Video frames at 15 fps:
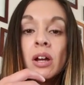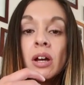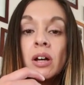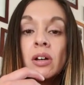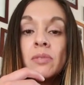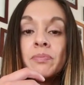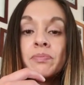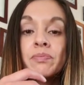
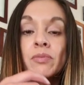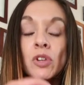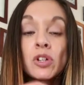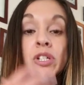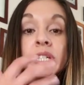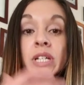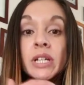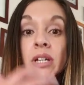
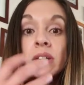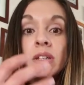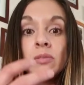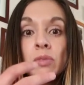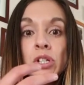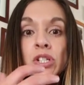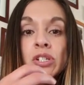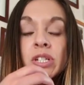or to eat and
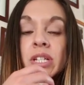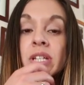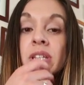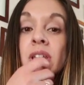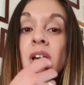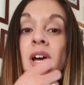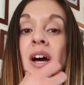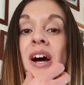then brush your
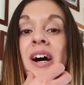teeth,